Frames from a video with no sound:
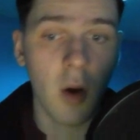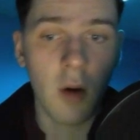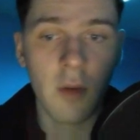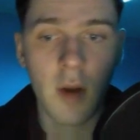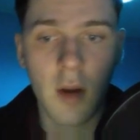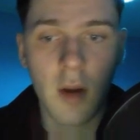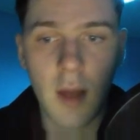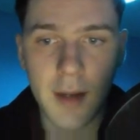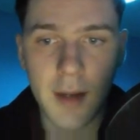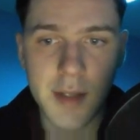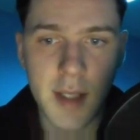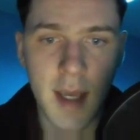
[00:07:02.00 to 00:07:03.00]
of
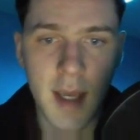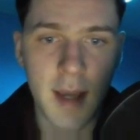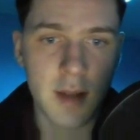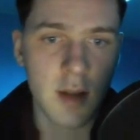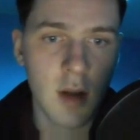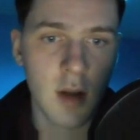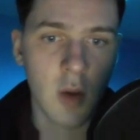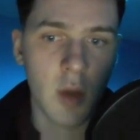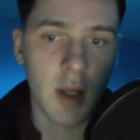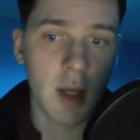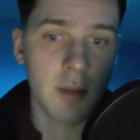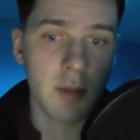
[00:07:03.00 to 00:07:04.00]
LCX, when
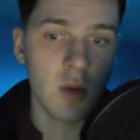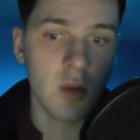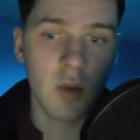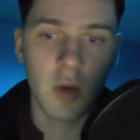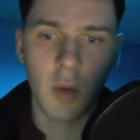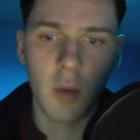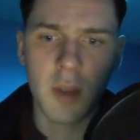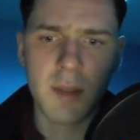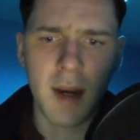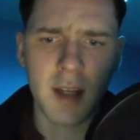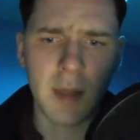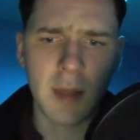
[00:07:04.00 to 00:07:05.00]
it comes to, you know, this
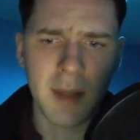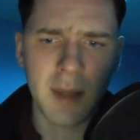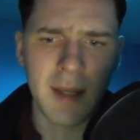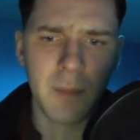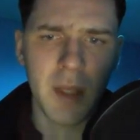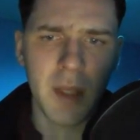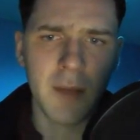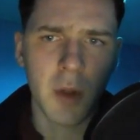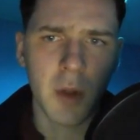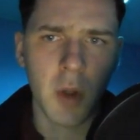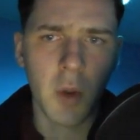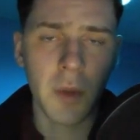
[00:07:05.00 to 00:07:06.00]
back in 2020. He
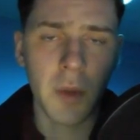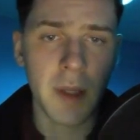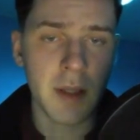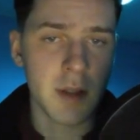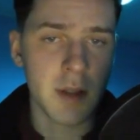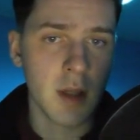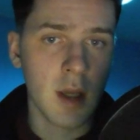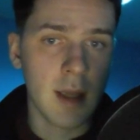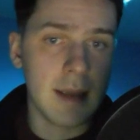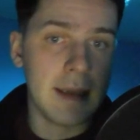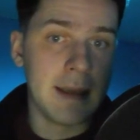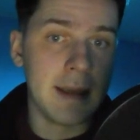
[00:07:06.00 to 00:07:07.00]
foretold this
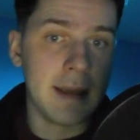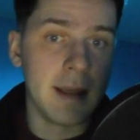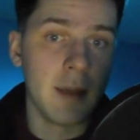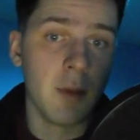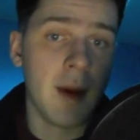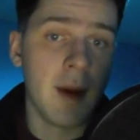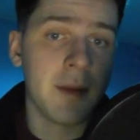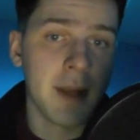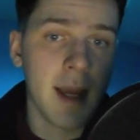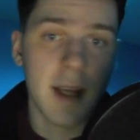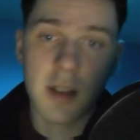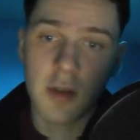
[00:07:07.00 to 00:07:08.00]
with
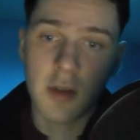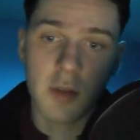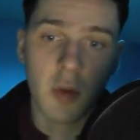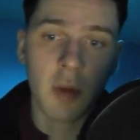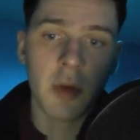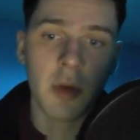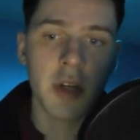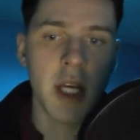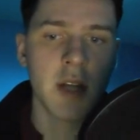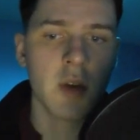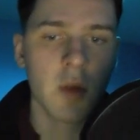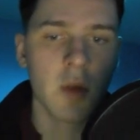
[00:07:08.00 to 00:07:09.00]
FTX, and there's more and more
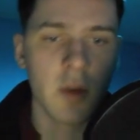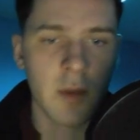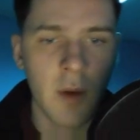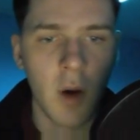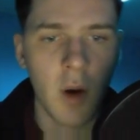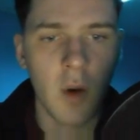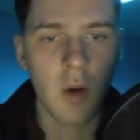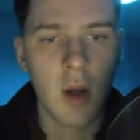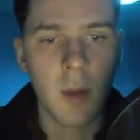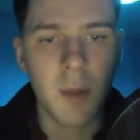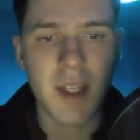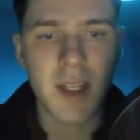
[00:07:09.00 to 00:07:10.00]
exchanges going to fall.
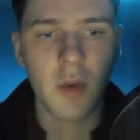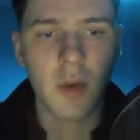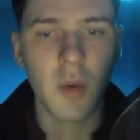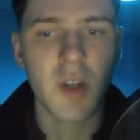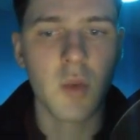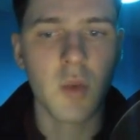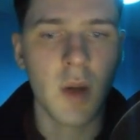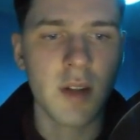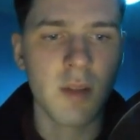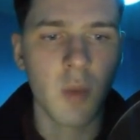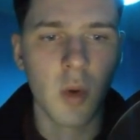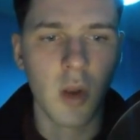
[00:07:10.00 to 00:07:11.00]
We just don't know which
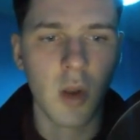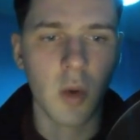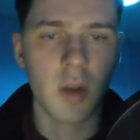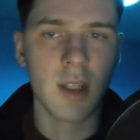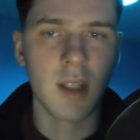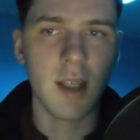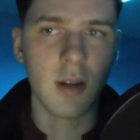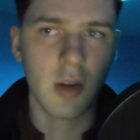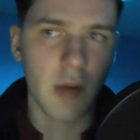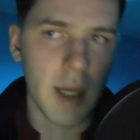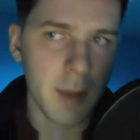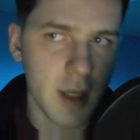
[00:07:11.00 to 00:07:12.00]
ones. More lower tier
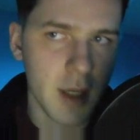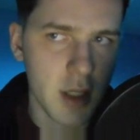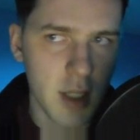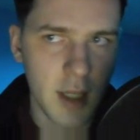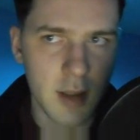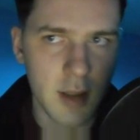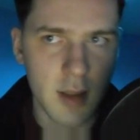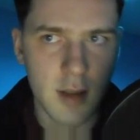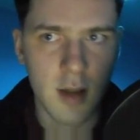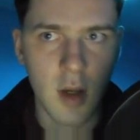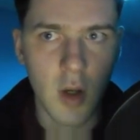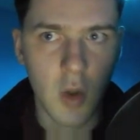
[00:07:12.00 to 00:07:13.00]
grimy
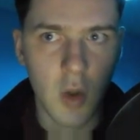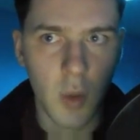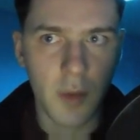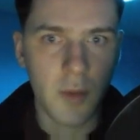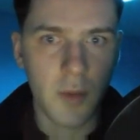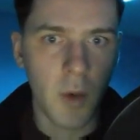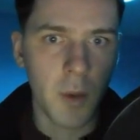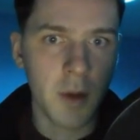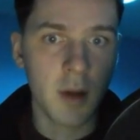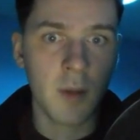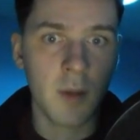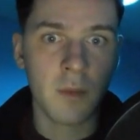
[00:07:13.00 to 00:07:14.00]
exchanges going forward.